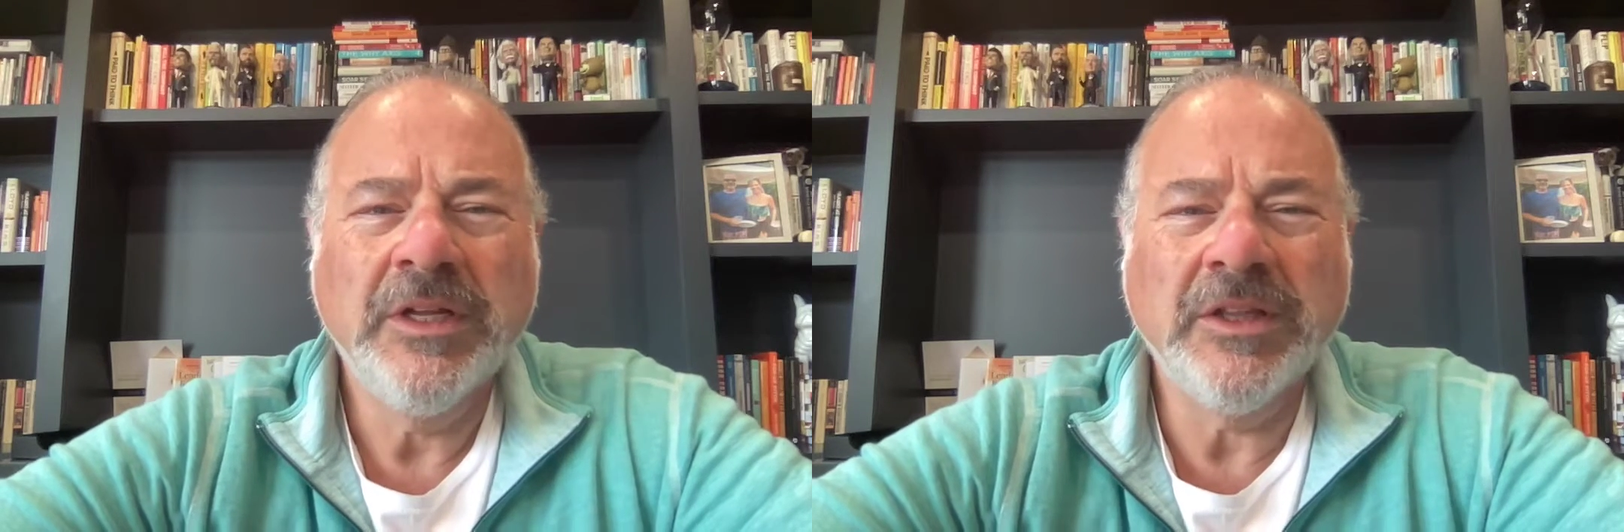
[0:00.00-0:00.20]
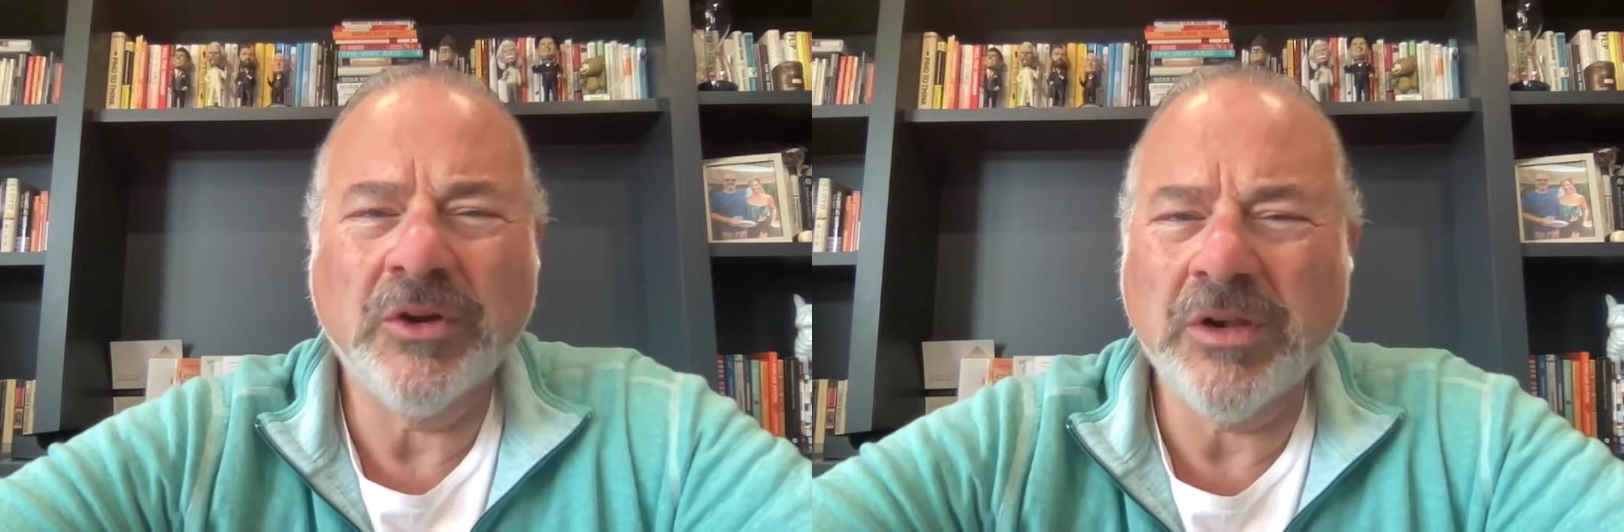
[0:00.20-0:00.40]

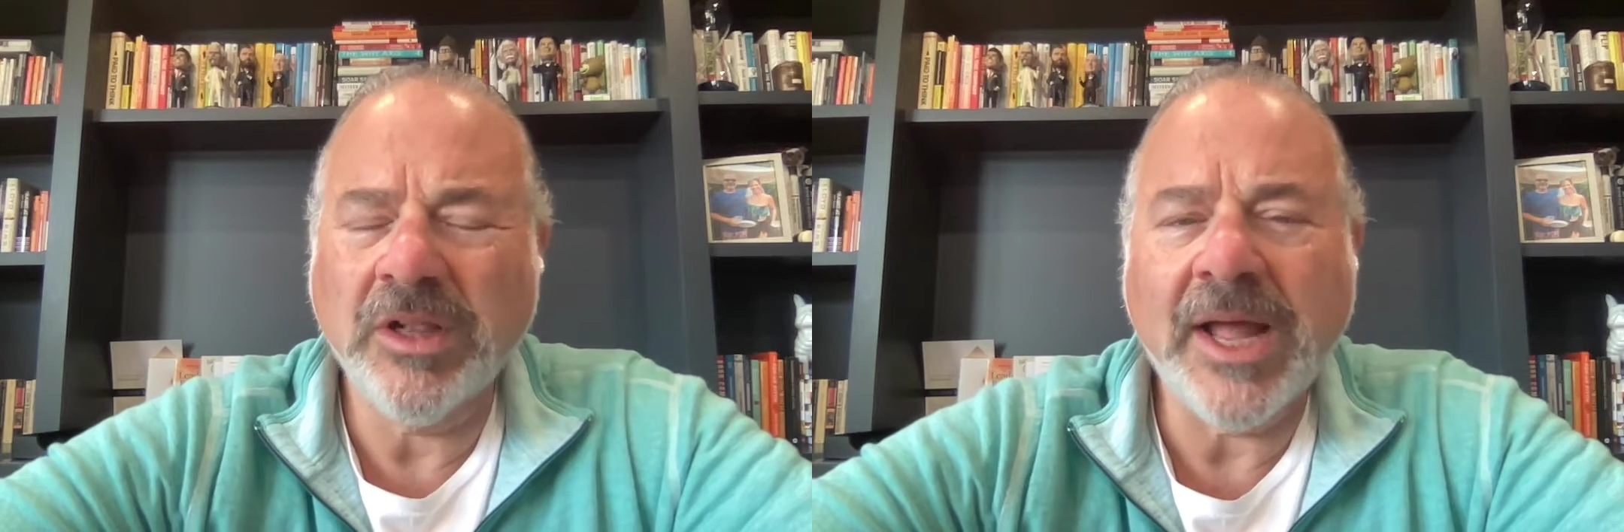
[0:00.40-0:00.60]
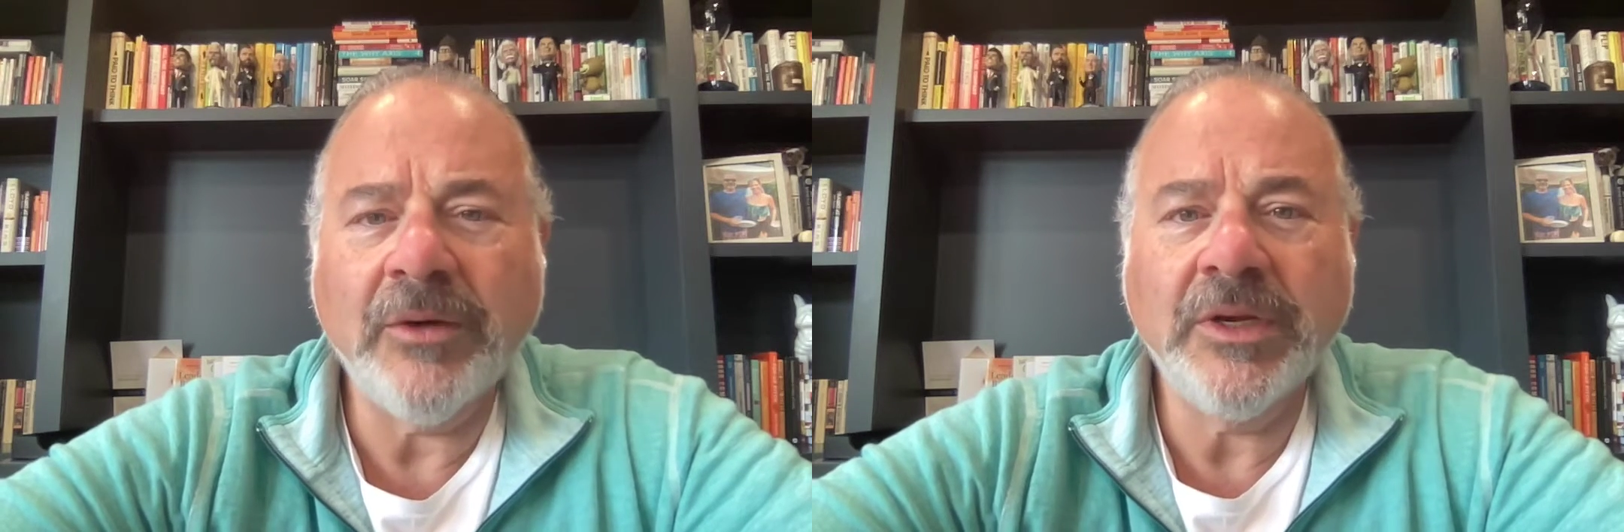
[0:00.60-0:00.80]
they're
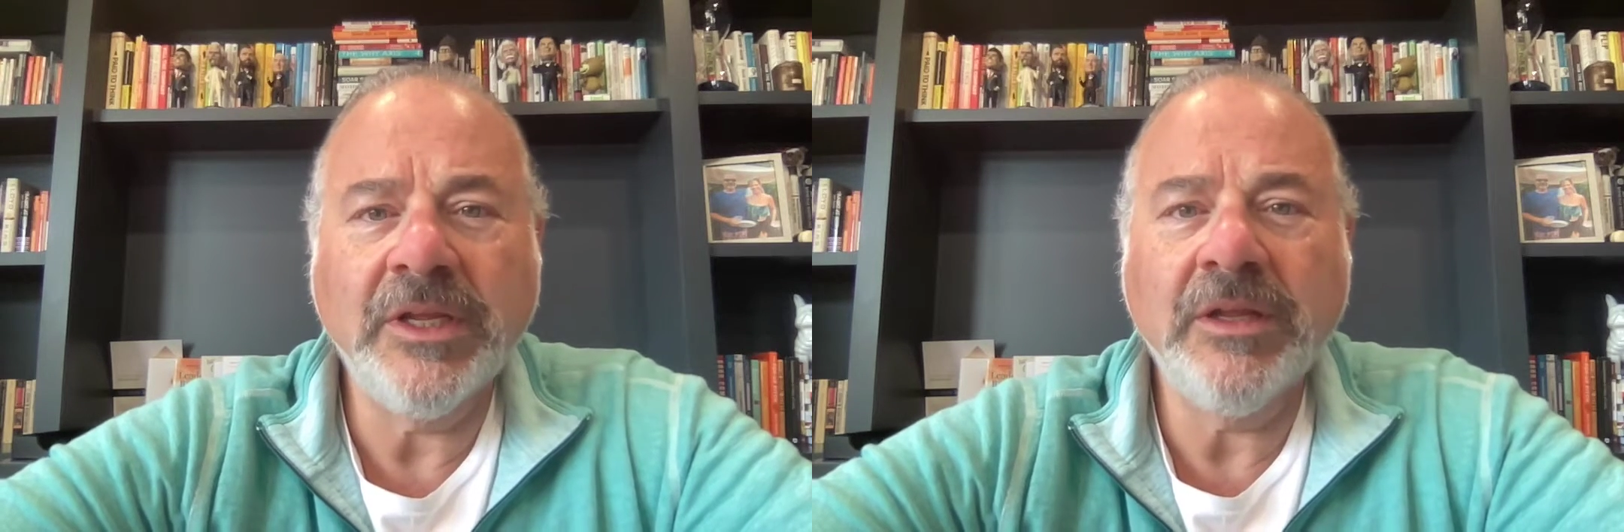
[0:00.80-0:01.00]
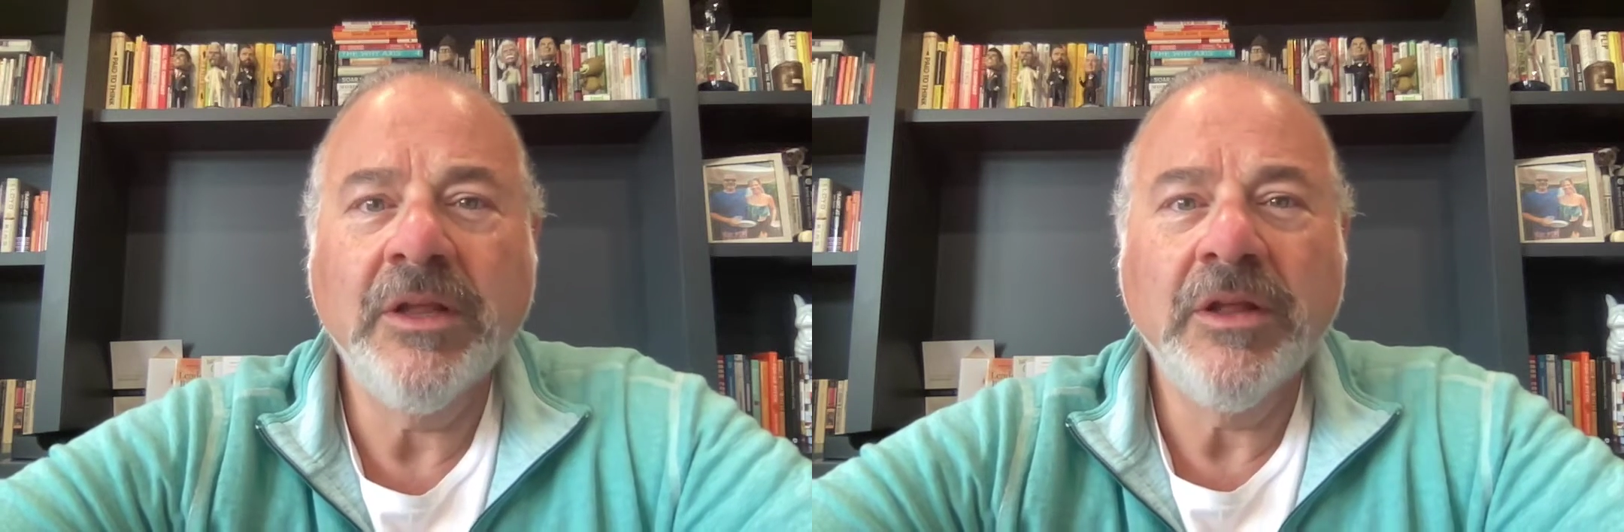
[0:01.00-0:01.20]

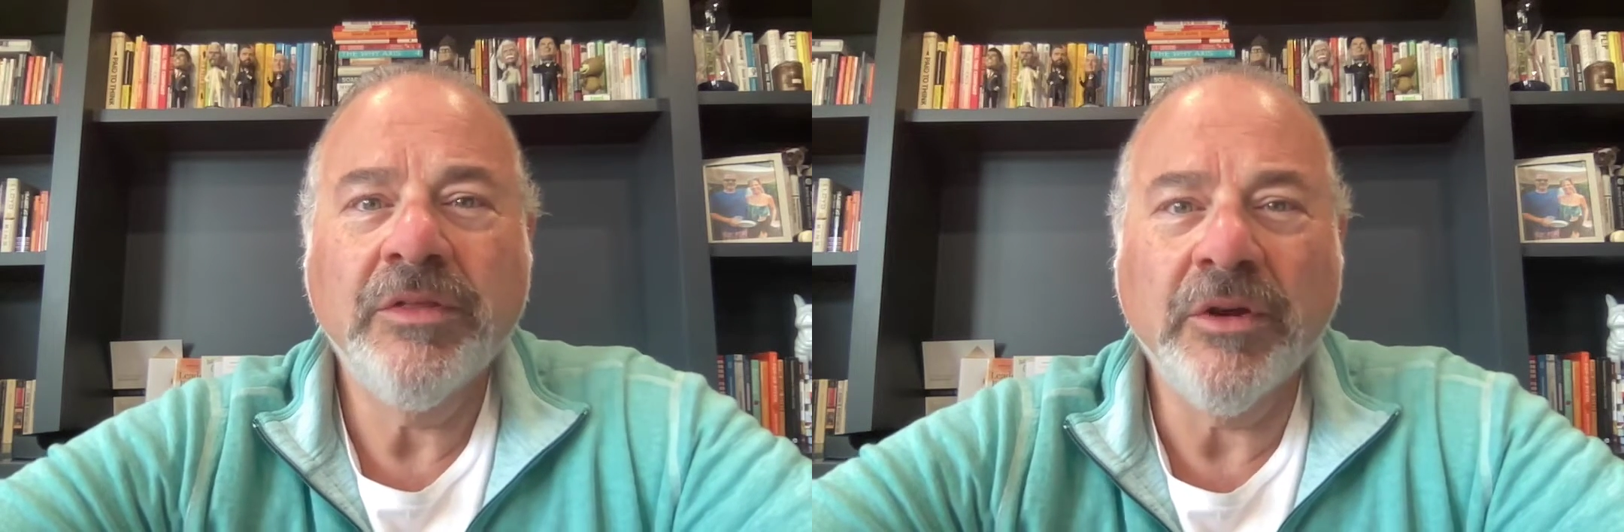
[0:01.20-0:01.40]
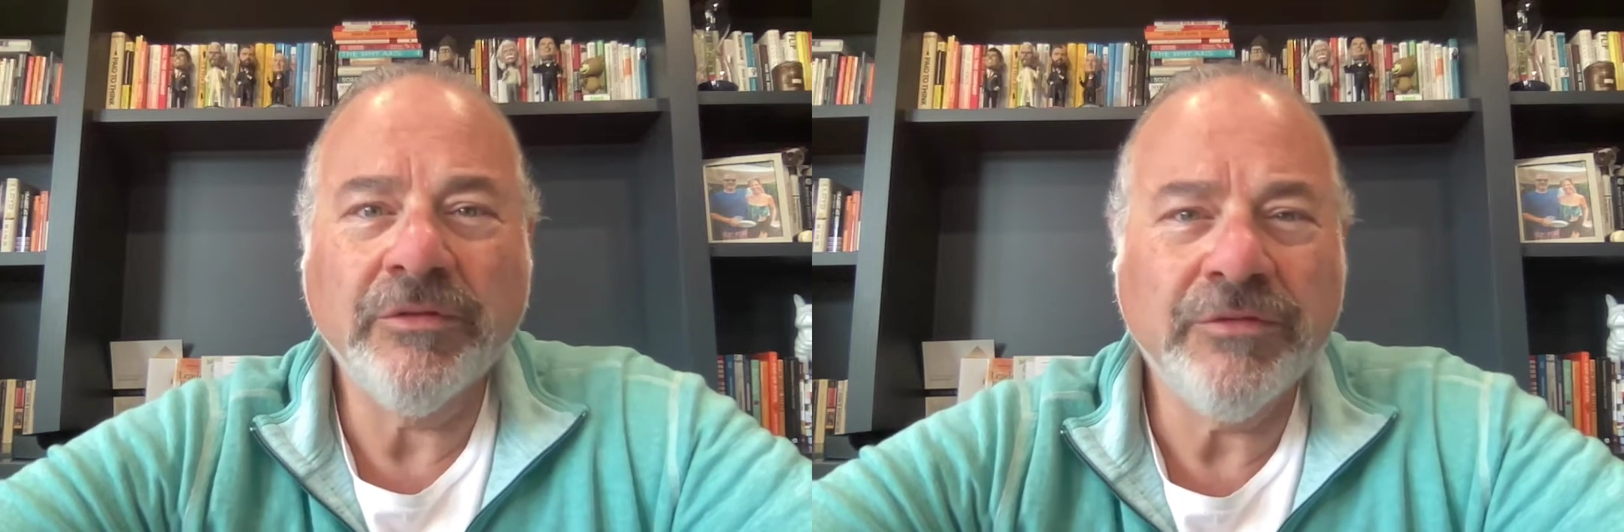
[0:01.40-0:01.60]
cloudy,
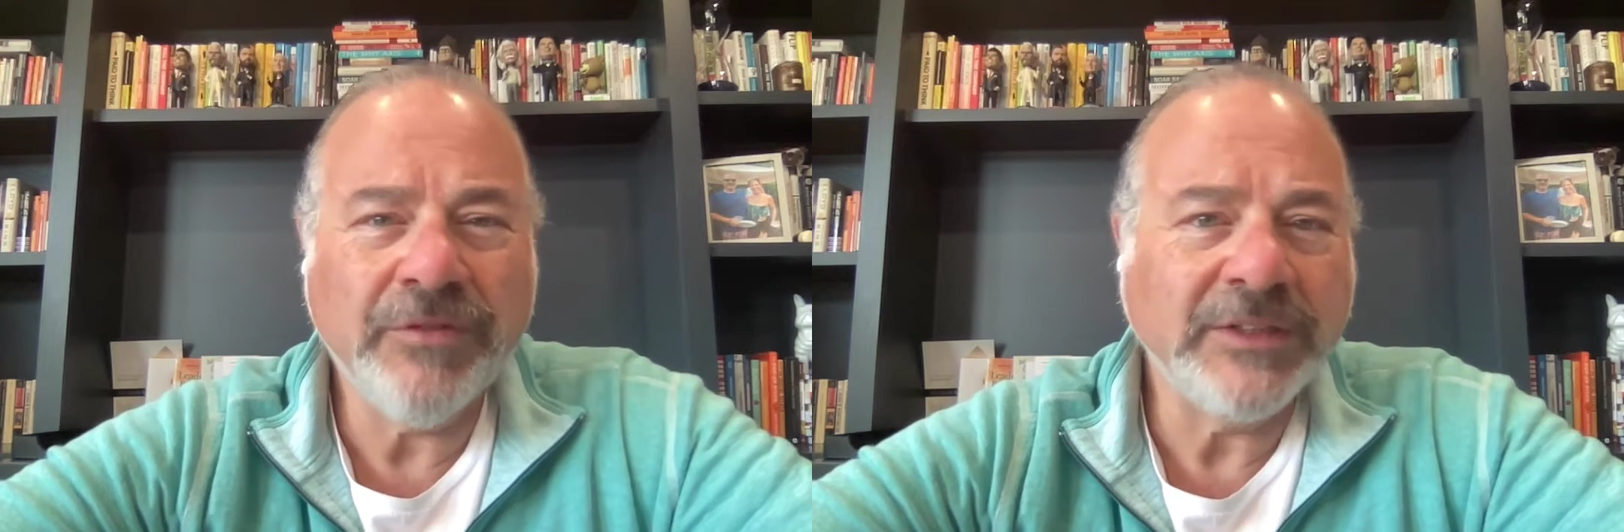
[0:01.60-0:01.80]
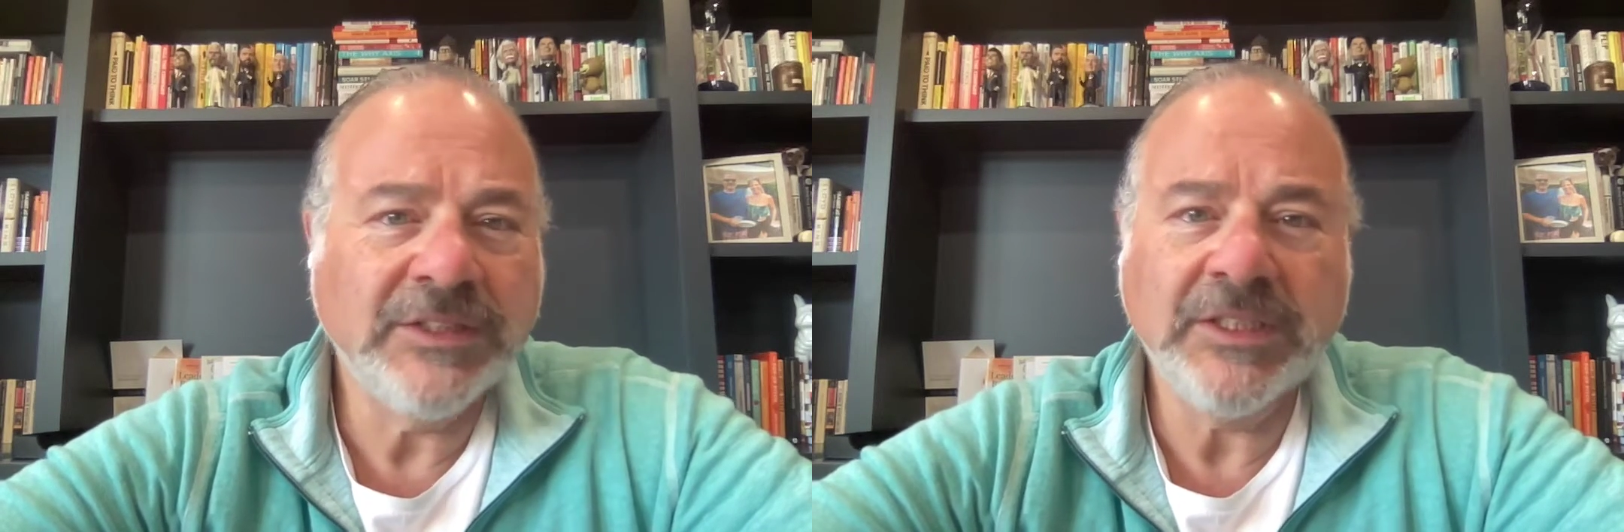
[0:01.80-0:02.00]
they're
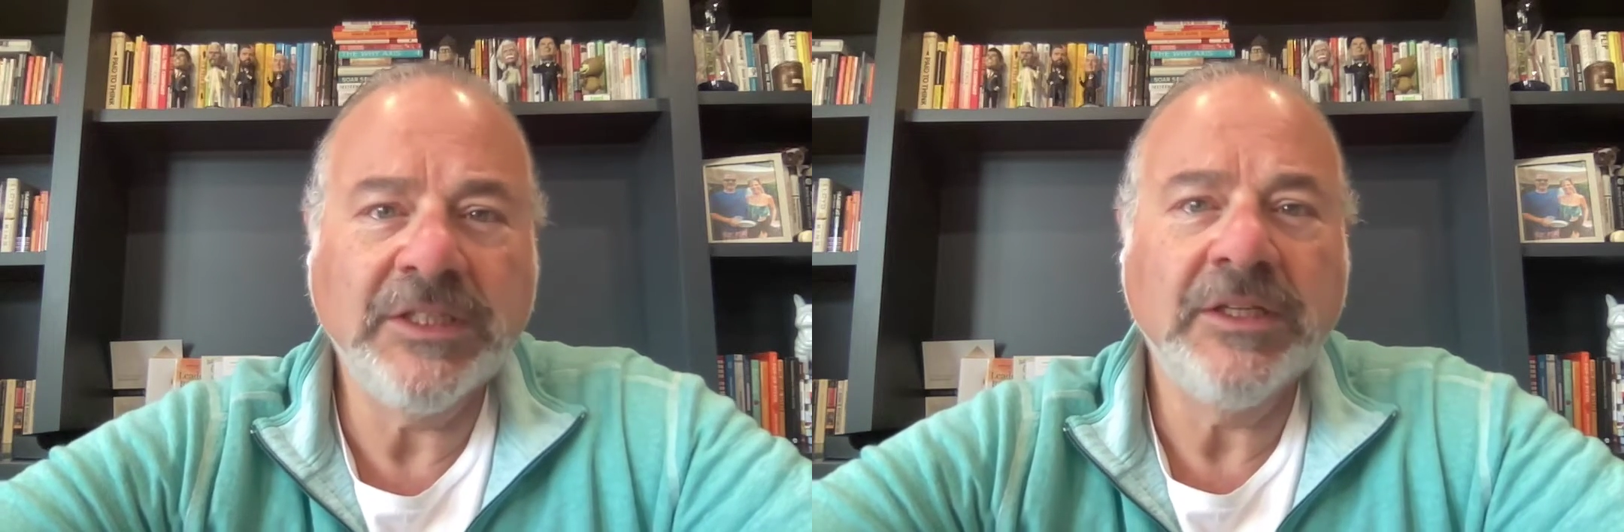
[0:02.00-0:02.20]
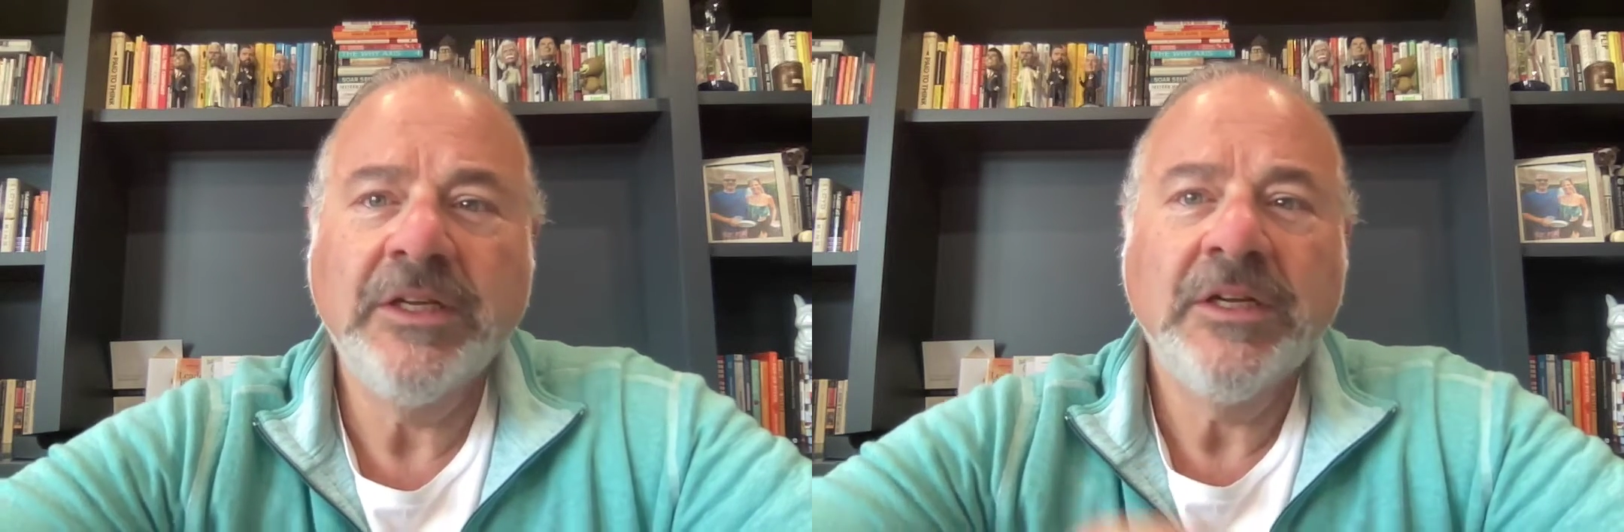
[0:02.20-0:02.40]

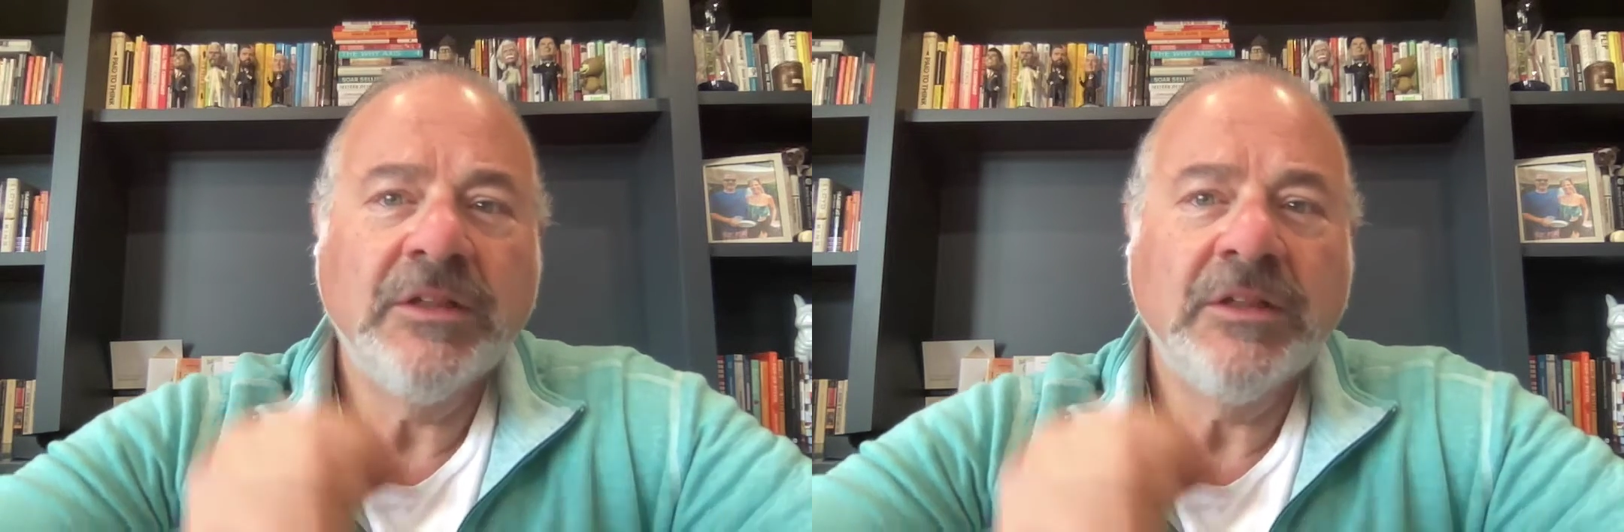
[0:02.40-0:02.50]
fuzzy,